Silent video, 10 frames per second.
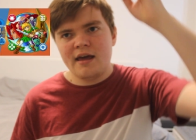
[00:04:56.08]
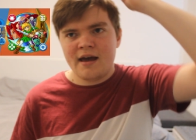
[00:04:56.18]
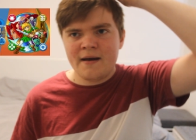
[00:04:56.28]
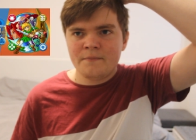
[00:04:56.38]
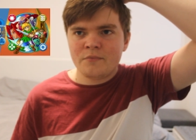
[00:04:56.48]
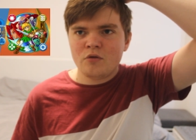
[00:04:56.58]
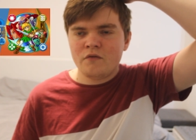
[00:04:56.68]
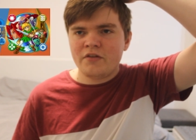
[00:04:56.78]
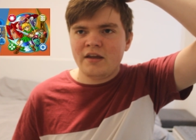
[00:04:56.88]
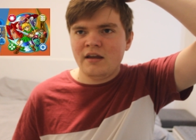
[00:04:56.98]
um,
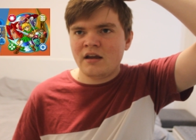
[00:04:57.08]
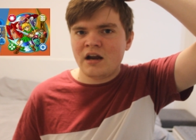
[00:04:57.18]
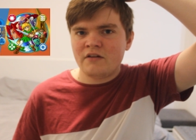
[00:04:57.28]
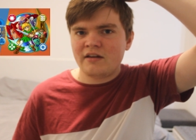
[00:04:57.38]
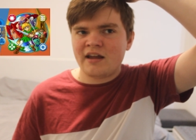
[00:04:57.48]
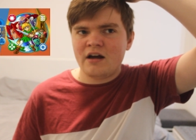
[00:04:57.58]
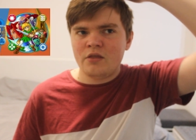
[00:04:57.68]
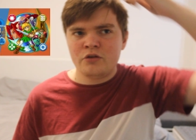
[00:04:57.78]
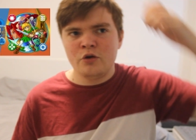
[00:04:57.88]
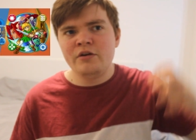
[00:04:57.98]
sort of thing, kind of like how
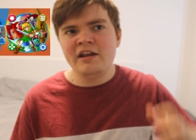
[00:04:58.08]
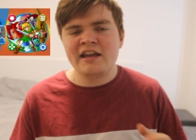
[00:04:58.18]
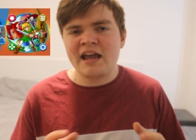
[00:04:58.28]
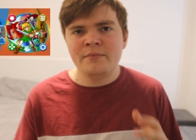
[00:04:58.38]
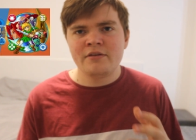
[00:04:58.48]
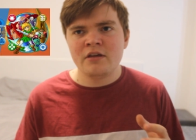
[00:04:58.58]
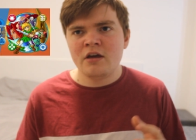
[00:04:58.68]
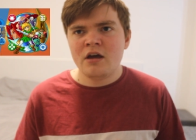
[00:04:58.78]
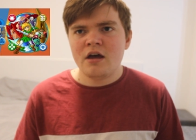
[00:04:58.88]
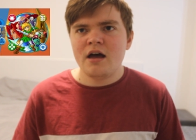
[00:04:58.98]
the 2D games
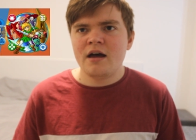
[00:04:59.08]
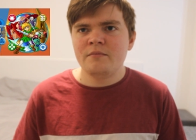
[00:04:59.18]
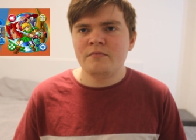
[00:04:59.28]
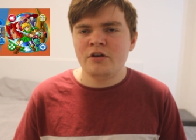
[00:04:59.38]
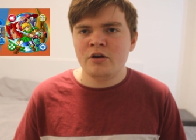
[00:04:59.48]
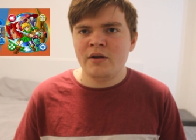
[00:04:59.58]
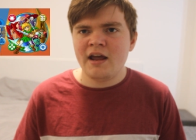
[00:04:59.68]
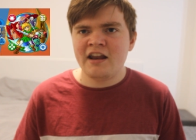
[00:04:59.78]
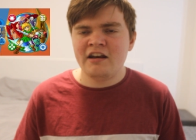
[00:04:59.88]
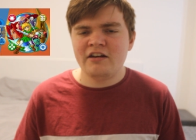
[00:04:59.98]
um, do
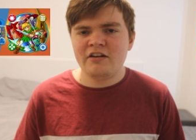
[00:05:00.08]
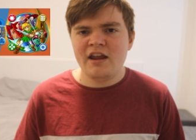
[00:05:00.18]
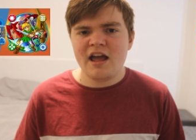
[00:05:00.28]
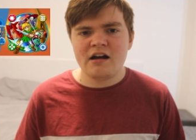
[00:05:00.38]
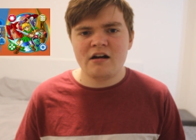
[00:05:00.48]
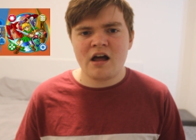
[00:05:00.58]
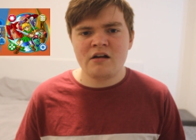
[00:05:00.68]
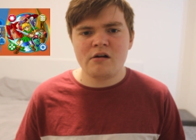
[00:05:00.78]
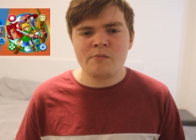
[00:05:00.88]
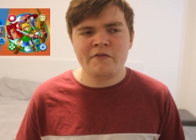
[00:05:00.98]
it, and yeah,
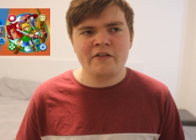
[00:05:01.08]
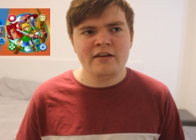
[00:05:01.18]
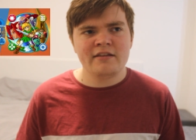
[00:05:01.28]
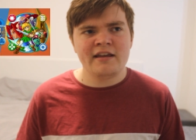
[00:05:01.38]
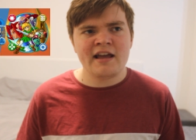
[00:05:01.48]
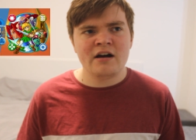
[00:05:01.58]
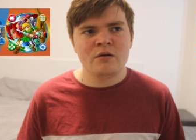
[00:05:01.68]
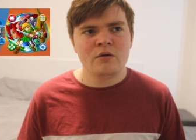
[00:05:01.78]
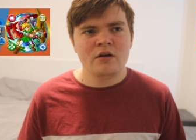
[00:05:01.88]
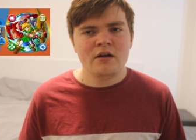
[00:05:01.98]
I, it'll be fun to see how